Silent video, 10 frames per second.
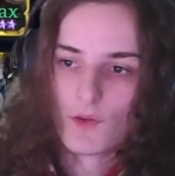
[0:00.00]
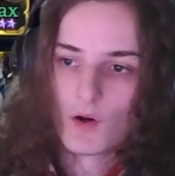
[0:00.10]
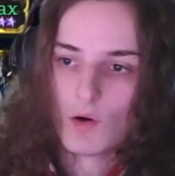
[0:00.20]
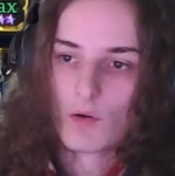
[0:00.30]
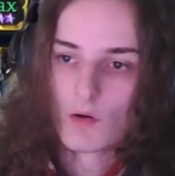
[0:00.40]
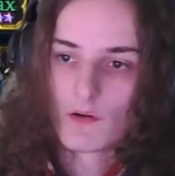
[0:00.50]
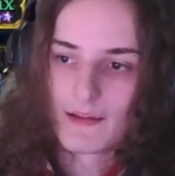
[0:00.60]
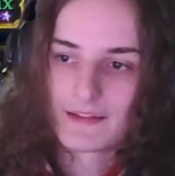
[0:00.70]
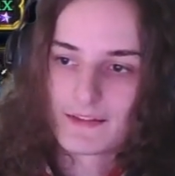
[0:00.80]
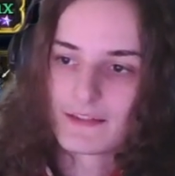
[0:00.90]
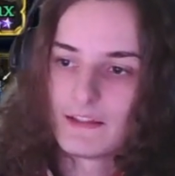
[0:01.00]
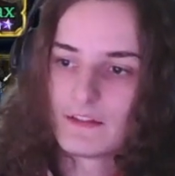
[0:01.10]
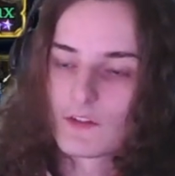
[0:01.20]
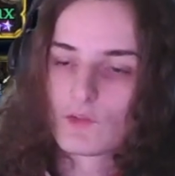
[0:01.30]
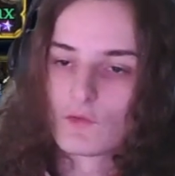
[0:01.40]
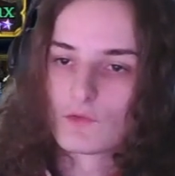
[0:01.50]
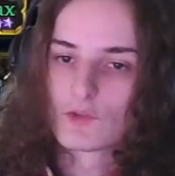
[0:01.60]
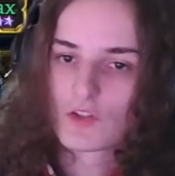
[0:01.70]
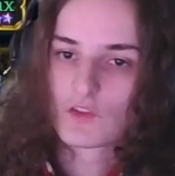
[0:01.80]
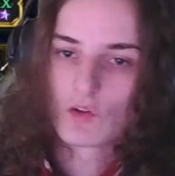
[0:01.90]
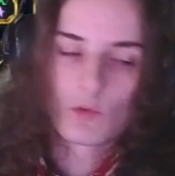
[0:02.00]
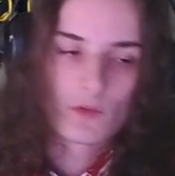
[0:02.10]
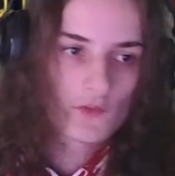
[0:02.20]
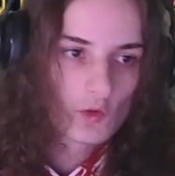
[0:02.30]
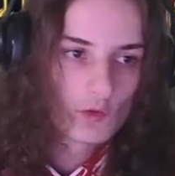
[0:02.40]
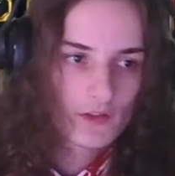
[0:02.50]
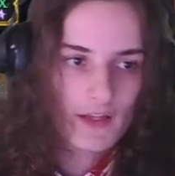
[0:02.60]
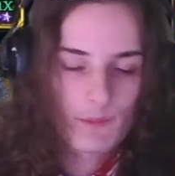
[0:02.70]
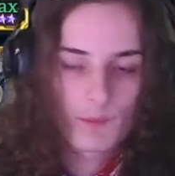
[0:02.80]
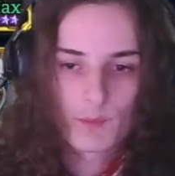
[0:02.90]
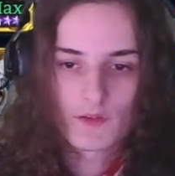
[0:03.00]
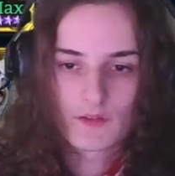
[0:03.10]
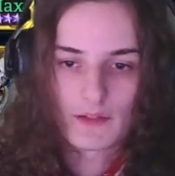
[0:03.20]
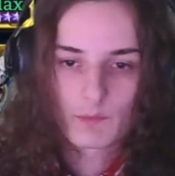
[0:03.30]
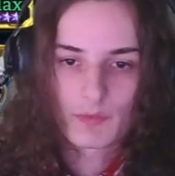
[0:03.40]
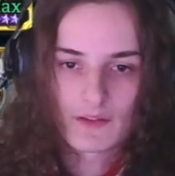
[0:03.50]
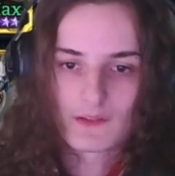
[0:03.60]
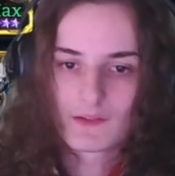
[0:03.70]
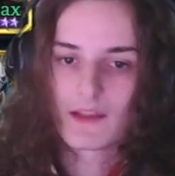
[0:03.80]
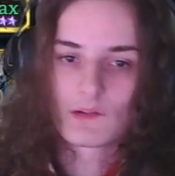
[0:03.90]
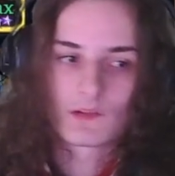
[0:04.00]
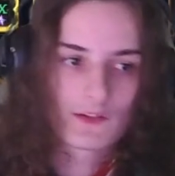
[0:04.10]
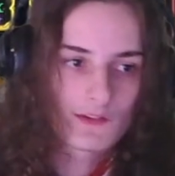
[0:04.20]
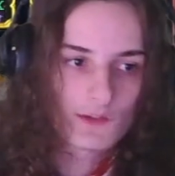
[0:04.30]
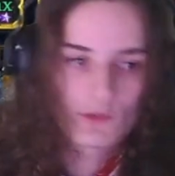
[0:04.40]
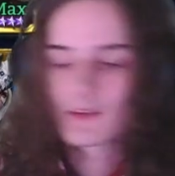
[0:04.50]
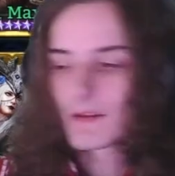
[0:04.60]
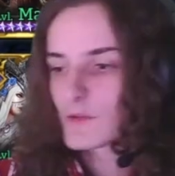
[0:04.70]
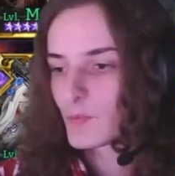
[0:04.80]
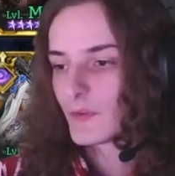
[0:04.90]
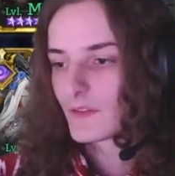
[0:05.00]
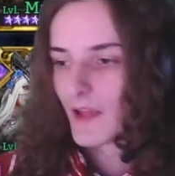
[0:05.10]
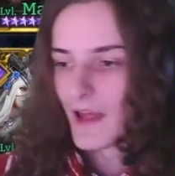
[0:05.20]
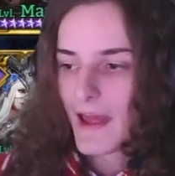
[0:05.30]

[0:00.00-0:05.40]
though it is easier to just go with 2 attack percent pieces and a single crit damage piece.